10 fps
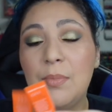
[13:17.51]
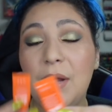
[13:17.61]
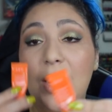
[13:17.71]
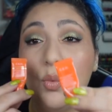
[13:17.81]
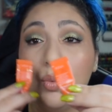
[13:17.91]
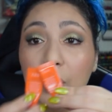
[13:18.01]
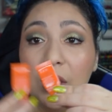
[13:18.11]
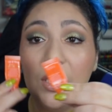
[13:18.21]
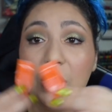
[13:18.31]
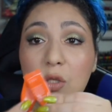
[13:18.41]
But I
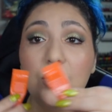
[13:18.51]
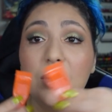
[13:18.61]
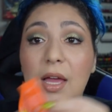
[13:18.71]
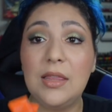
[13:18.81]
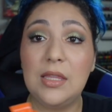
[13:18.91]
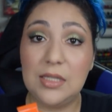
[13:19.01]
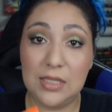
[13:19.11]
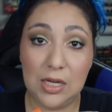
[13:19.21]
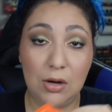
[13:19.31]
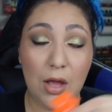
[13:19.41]
really do like the
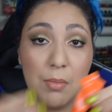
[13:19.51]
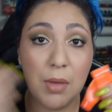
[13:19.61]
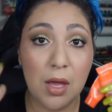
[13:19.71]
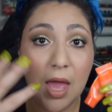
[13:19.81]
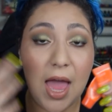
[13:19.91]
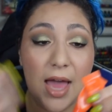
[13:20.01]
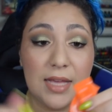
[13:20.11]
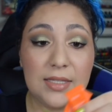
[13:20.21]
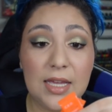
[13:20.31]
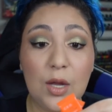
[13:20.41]
serum
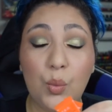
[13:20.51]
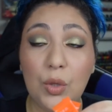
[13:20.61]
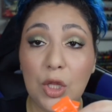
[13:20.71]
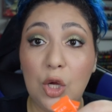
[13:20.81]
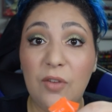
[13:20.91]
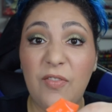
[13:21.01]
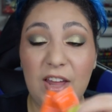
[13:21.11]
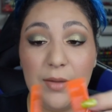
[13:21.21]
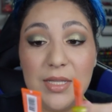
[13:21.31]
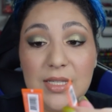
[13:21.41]
as like a really good
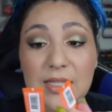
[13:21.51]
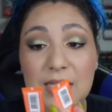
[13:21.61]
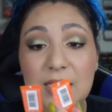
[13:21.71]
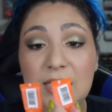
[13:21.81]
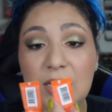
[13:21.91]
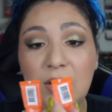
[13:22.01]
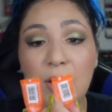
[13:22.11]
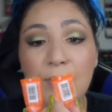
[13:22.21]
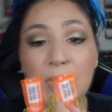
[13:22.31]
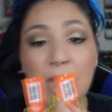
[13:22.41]
vitamin C
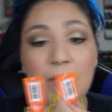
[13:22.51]
serum.